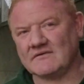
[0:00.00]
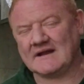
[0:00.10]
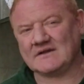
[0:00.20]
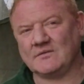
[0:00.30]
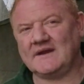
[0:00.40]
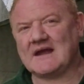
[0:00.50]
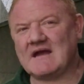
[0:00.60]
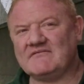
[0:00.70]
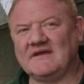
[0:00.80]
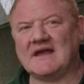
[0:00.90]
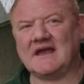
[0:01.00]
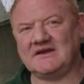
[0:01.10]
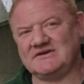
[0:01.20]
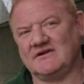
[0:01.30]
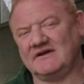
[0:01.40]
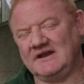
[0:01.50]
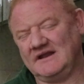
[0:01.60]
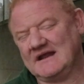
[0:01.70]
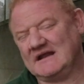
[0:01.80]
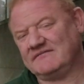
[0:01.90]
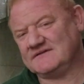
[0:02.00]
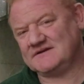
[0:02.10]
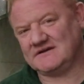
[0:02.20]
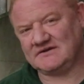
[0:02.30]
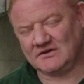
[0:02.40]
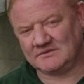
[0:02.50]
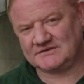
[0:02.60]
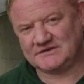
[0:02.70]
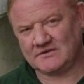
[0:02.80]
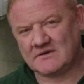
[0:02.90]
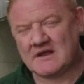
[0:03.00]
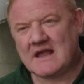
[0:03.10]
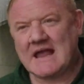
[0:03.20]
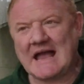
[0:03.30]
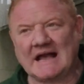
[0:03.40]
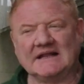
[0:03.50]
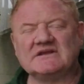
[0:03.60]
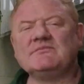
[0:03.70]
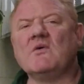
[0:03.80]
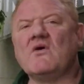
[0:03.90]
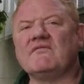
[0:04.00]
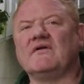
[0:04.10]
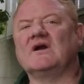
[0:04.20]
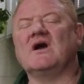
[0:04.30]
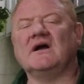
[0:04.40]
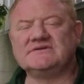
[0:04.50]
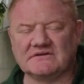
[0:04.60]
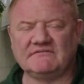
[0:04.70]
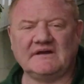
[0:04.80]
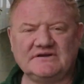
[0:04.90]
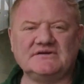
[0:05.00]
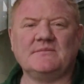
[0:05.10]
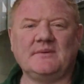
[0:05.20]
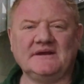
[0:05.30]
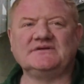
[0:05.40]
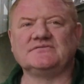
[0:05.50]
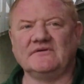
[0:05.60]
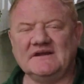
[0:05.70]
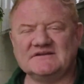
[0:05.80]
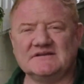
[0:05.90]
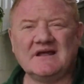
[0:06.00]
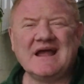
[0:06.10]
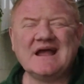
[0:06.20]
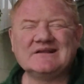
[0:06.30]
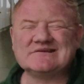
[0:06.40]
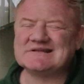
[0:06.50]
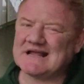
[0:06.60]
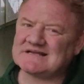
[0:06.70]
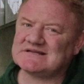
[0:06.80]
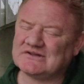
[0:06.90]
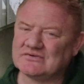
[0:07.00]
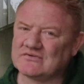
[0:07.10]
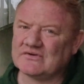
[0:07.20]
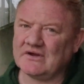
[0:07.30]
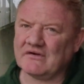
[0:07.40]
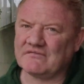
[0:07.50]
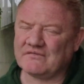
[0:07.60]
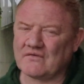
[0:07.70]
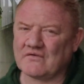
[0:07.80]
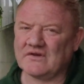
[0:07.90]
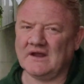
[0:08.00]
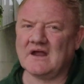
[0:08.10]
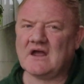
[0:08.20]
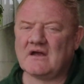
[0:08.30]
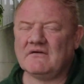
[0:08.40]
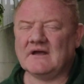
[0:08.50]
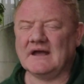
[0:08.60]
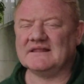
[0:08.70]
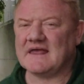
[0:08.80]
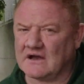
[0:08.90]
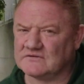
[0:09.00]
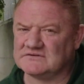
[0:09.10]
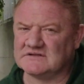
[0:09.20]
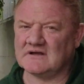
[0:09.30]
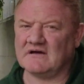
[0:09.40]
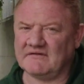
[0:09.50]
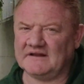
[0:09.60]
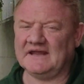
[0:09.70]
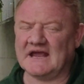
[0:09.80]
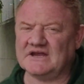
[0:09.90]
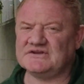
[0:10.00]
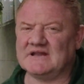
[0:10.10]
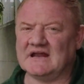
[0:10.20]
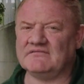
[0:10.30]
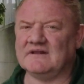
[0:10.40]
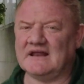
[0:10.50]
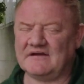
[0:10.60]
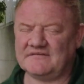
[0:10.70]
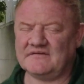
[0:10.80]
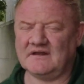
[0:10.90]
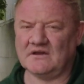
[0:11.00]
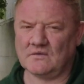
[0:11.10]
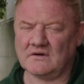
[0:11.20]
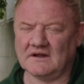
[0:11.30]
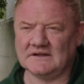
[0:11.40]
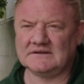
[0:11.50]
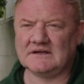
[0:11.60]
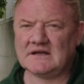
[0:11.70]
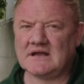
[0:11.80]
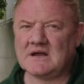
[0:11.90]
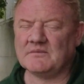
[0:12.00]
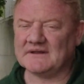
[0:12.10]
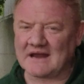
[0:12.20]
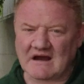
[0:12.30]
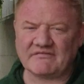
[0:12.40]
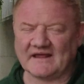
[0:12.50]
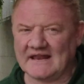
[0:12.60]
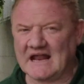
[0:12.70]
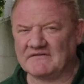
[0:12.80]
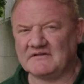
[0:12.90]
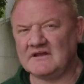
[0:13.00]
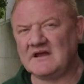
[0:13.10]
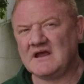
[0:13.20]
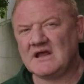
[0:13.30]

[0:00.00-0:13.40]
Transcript: Correct. We have the Asian or Indian elephants here in Dublin Zoo, and that's more for a conservation-based reason. There's less than 30 or 40,000 of the Asian elephant left in the wild. But the African elephant